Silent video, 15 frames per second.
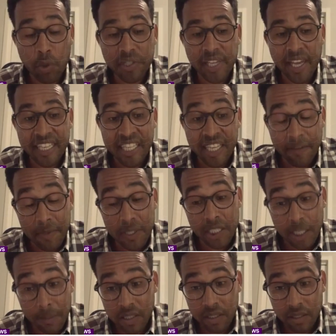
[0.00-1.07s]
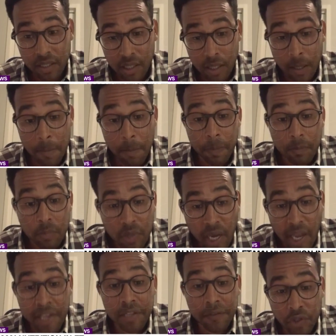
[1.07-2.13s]
was an inevitable um,
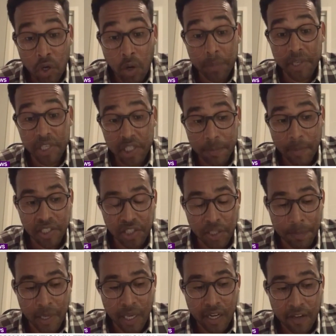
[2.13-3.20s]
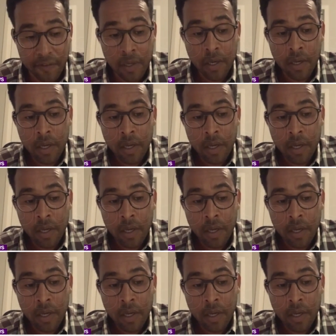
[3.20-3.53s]
kind of dominance by the T P L F.